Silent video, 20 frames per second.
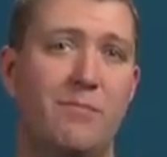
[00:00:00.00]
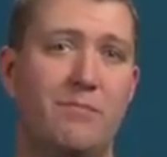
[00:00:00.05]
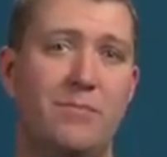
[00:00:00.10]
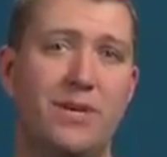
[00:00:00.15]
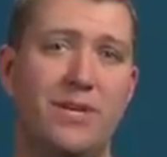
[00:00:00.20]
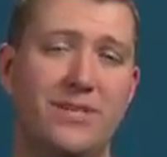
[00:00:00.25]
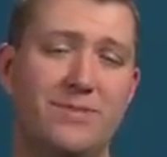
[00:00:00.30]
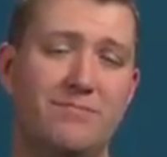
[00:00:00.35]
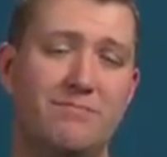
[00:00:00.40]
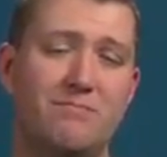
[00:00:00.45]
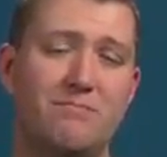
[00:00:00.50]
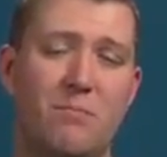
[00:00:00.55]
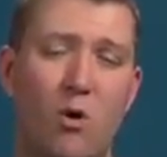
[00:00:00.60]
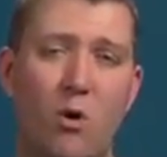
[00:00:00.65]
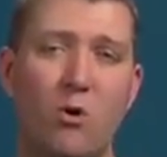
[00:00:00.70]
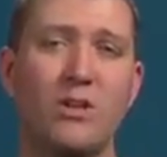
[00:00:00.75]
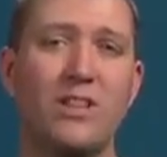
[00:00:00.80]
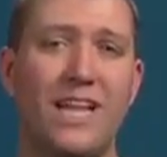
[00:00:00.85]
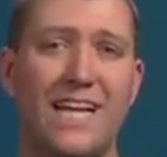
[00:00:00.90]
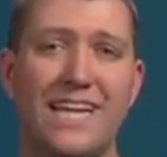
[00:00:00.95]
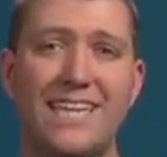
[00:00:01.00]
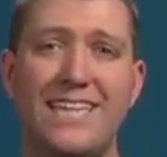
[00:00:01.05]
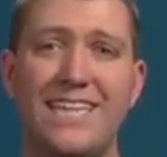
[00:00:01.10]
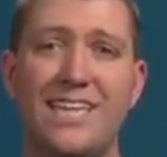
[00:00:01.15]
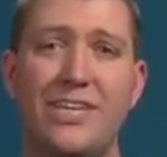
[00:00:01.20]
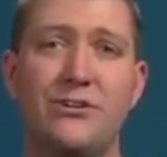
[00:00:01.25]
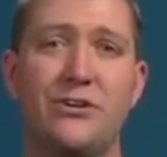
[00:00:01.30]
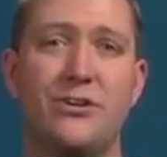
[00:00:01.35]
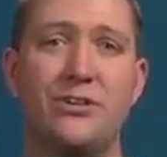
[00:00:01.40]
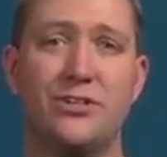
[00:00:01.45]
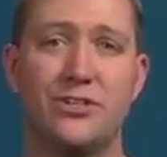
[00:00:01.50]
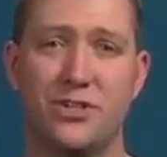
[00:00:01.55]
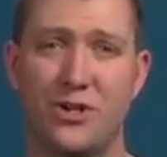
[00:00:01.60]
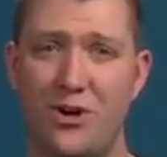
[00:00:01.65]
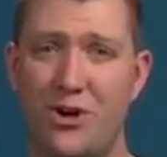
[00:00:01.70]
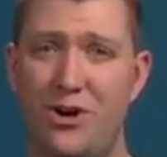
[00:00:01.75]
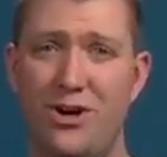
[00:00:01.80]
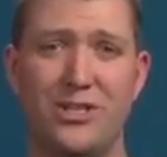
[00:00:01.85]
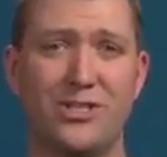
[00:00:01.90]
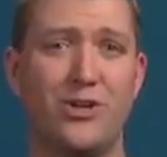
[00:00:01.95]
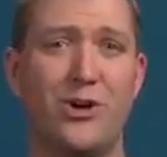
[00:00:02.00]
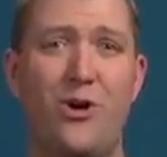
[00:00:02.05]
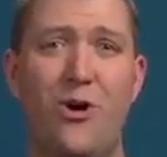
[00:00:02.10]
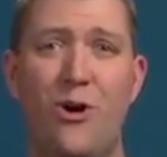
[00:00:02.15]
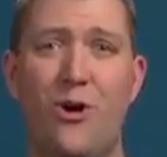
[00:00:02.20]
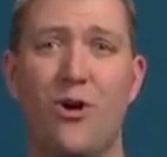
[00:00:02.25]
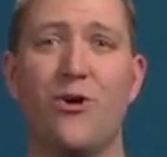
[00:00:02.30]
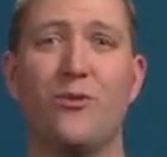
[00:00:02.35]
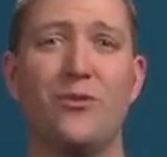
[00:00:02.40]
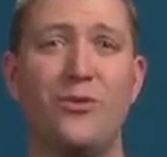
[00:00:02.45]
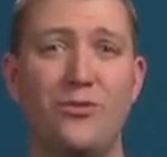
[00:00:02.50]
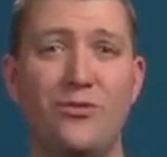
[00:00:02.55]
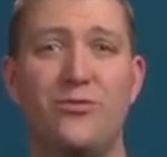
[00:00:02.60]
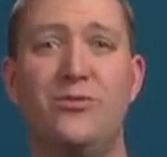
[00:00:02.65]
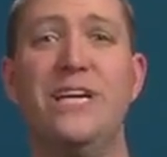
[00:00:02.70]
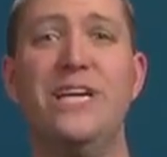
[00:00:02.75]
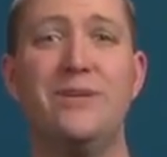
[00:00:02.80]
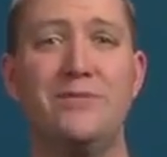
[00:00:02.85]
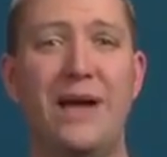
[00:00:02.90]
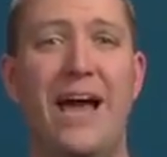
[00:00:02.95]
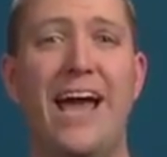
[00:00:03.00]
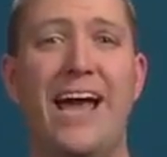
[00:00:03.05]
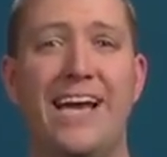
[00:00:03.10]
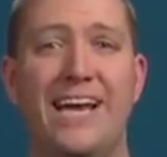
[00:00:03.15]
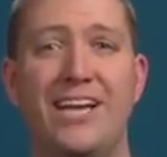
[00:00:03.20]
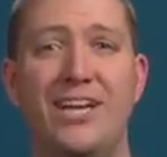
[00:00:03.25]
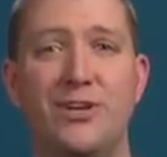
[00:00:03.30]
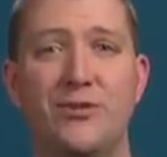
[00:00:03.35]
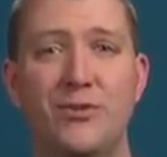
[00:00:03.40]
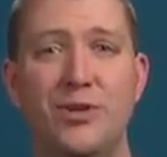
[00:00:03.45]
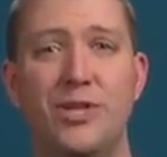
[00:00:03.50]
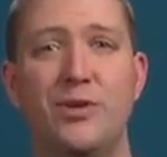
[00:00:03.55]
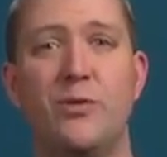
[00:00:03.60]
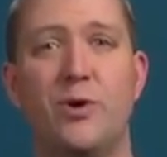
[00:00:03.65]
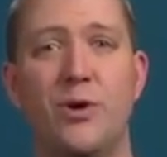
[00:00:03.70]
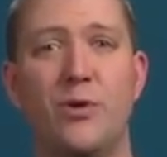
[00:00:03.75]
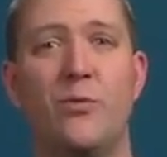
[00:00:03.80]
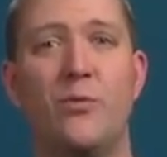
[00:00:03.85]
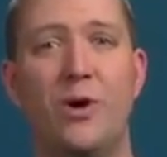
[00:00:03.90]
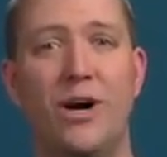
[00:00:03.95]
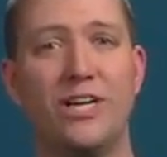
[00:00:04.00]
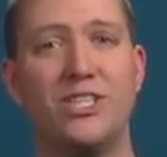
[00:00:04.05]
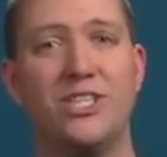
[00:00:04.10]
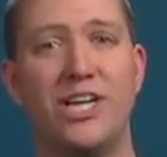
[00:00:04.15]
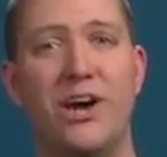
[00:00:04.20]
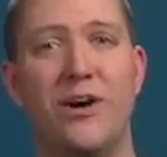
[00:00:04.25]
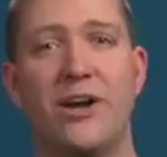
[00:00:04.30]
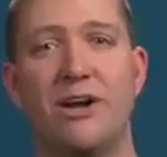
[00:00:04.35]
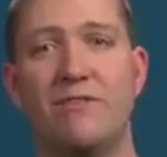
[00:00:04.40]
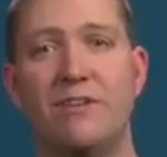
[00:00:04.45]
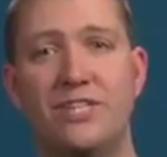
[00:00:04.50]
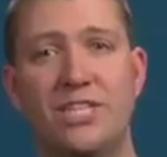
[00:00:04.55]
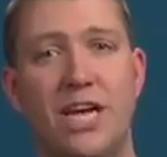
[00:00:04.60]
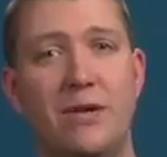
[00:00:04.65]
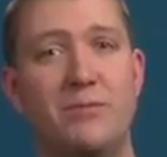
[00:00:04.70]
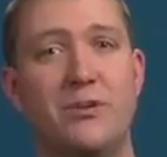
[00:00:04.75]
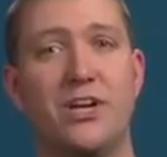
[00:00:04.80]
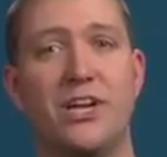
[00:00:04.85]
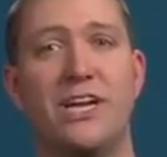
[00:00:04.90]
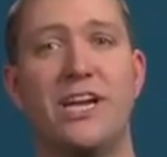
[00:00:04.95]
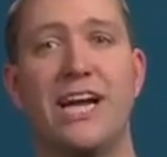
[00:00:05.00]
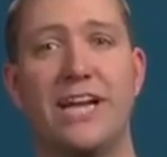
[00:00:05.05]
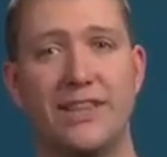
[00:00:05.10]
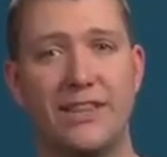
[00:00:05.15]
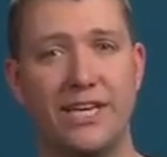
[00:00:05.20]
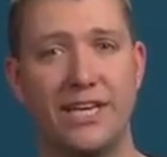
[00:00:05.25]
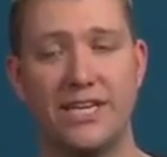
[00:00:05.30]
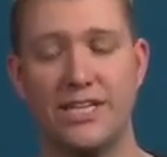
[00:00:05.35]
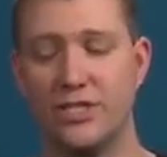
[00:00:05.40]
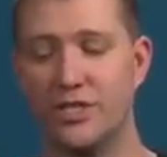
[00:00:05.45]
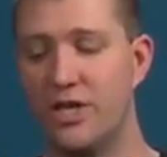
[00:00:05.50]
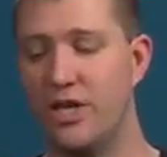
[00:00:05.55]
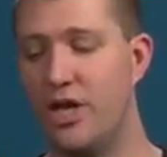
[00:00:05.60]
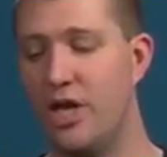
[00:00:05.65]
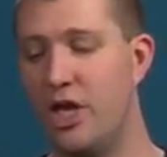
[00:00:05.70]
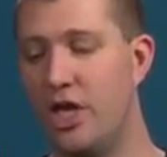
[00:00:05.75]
but more likely you could just cause horrible feedback, and you really want to watch out every time you connect things.